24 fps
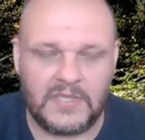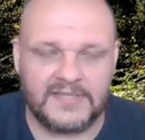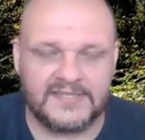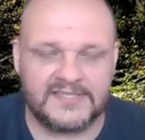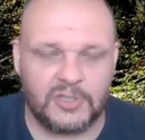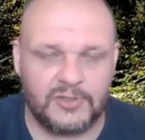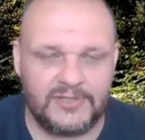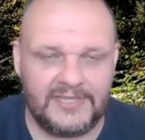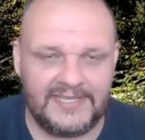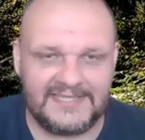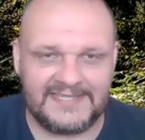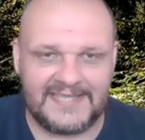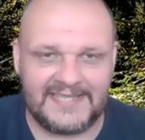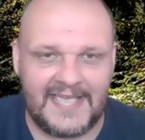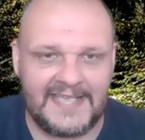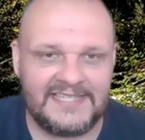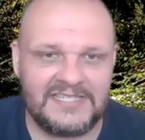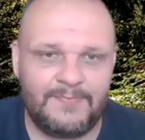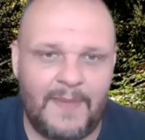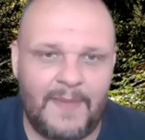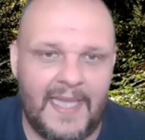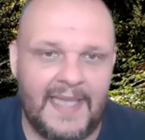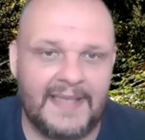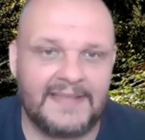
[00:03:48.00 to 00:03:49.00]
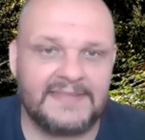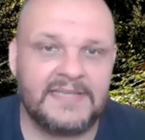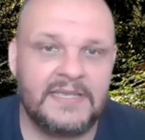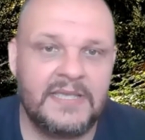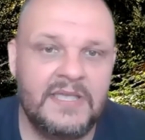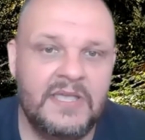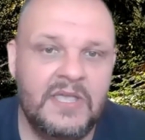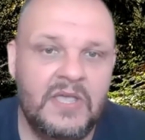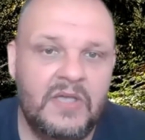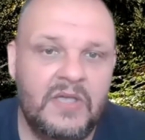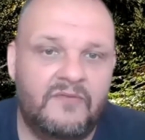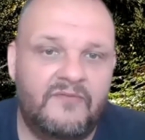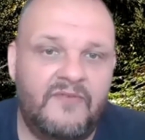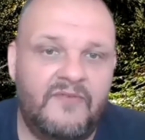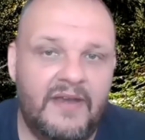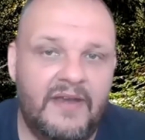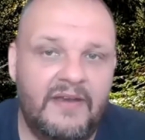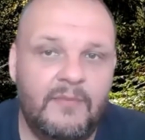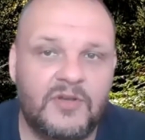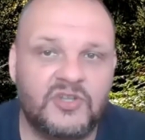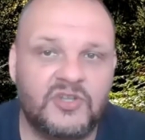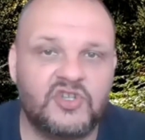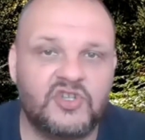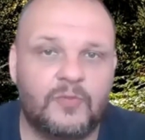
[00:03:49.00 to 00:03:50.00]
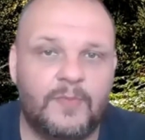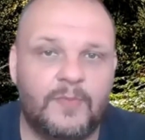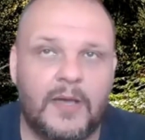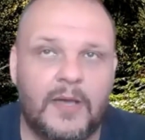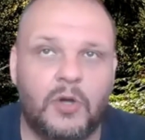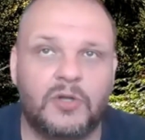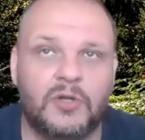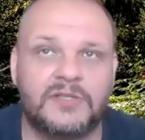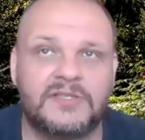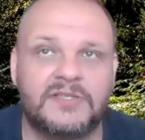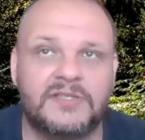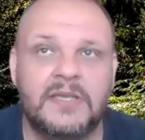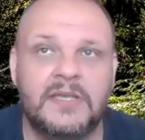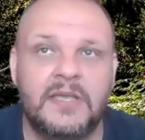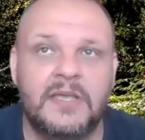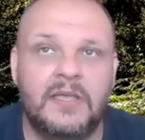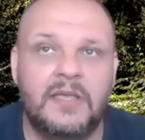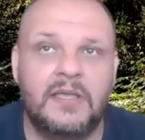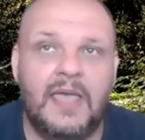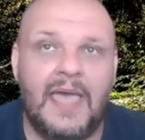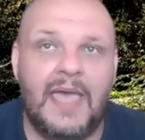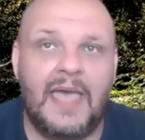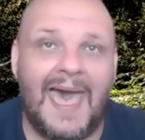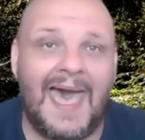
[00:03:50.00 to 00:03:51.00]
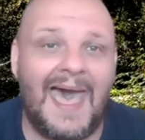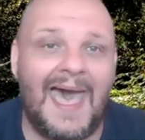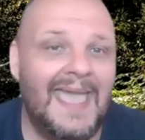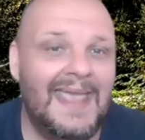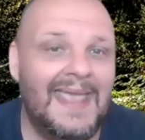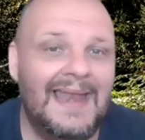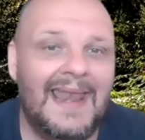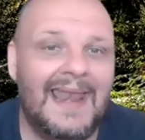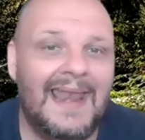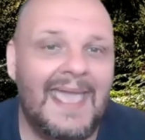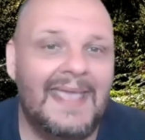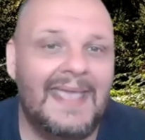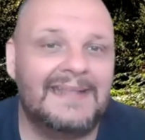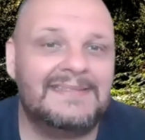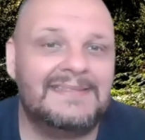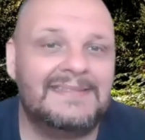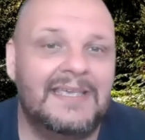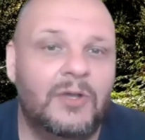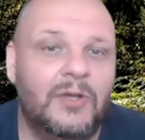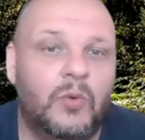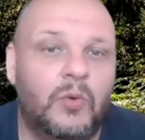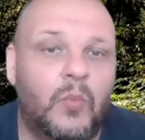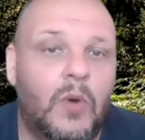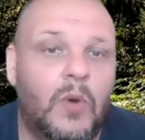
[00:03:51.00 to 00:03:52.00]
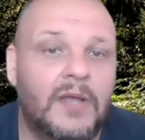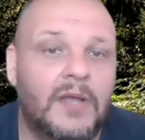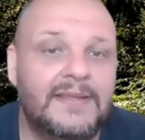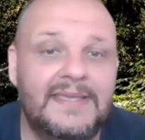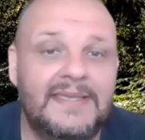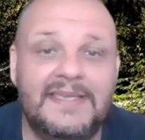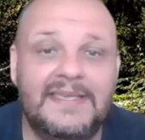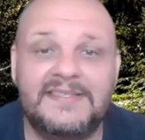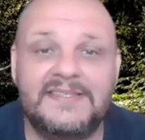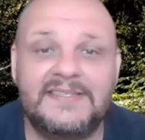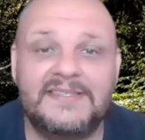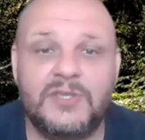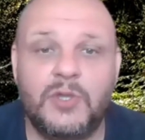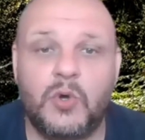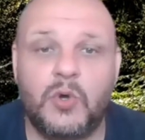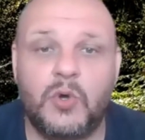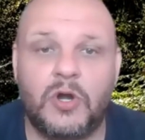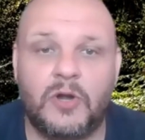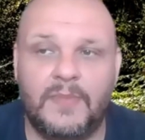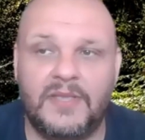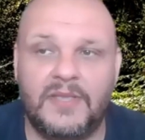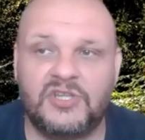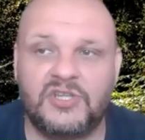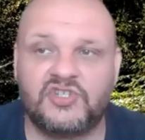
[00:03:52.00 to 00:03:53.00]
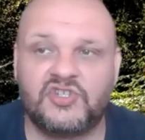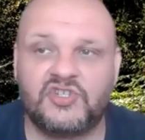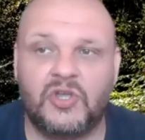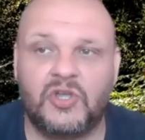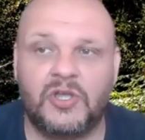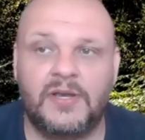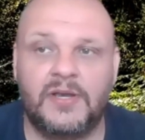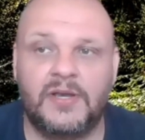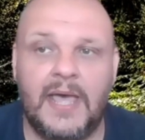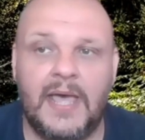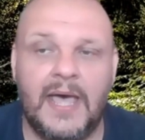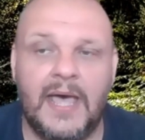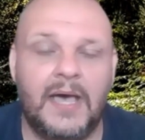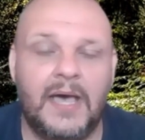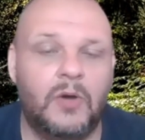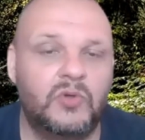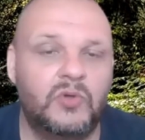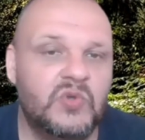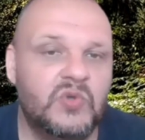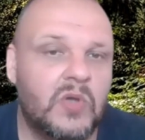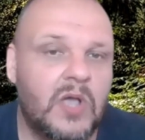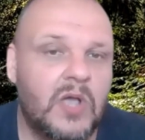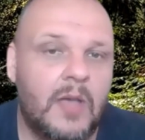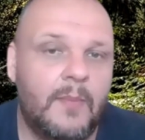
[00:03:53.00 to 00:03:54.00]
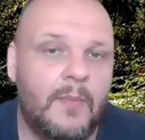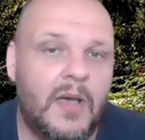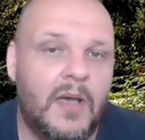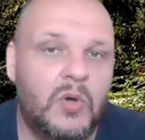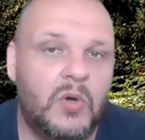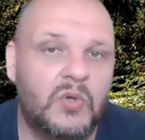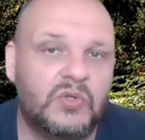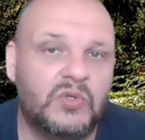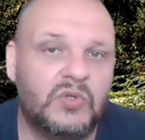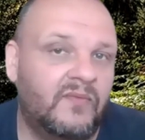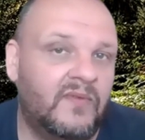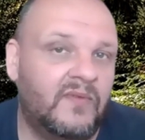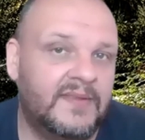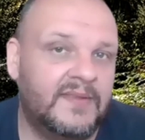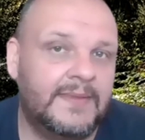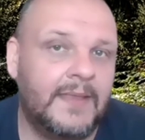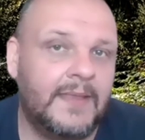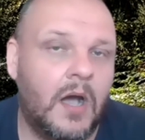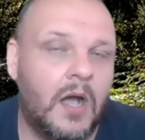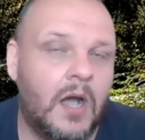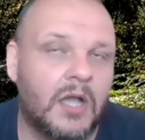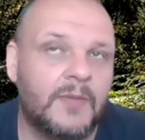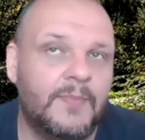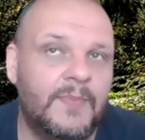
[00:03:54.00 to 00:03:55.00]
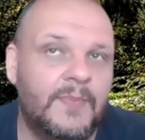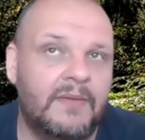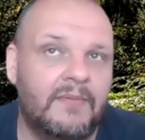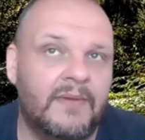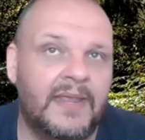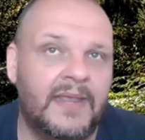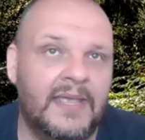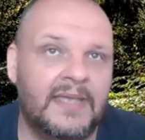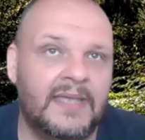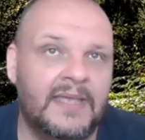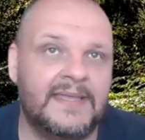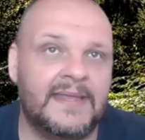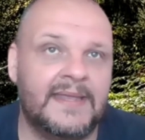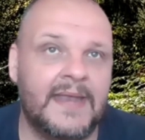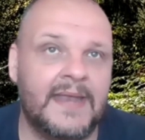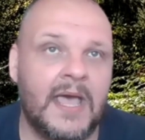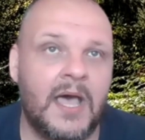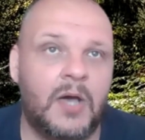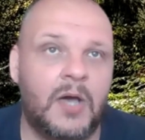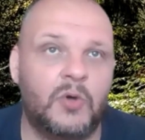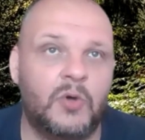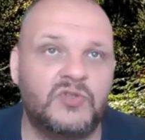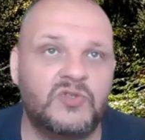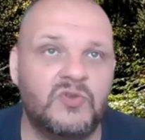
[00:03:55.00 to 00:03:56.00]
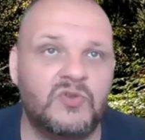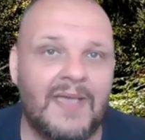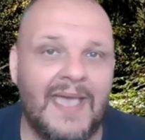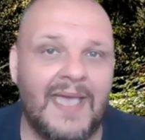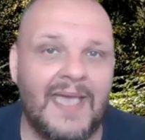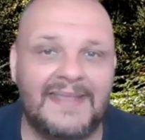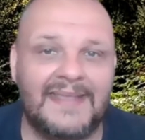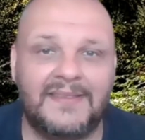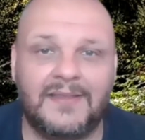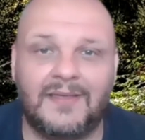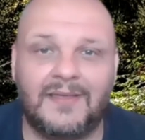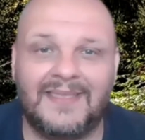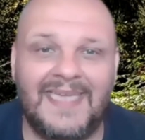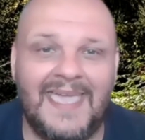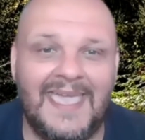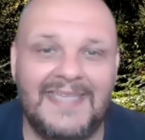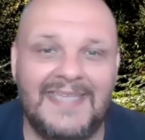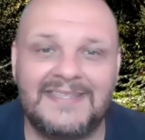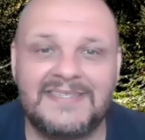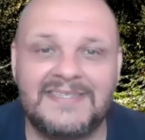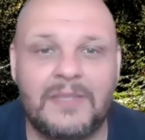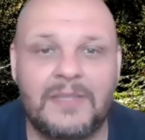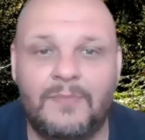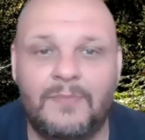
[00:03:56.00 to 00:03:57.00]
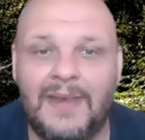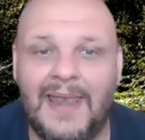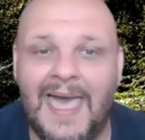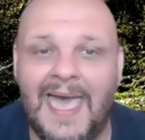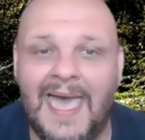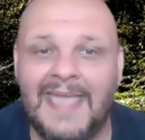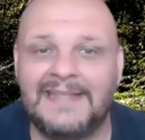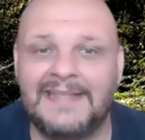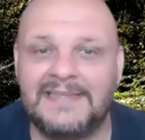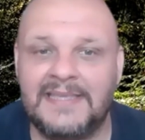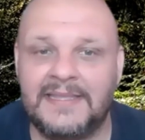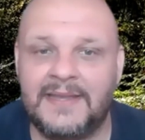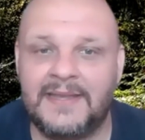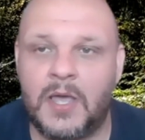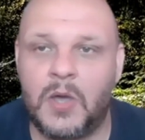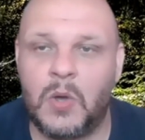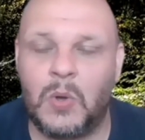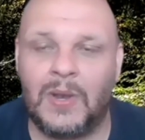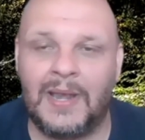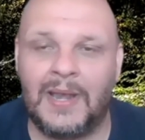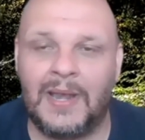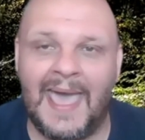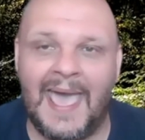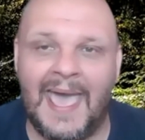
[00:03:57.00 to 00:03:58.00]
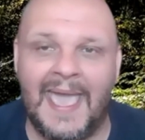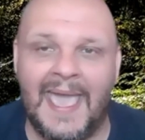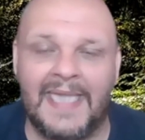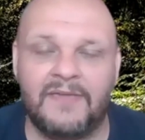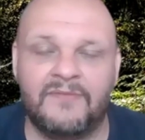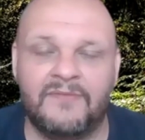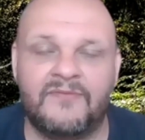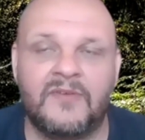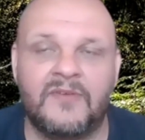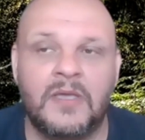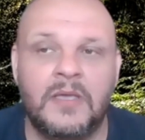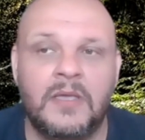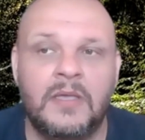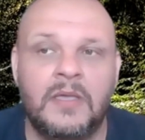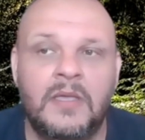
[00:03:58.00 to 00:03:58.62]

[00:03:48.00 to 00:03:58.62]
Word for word: So, this aspect very much about highlighting what is your mission, how to come out of a dark period, and how to kind of gain some light in our life.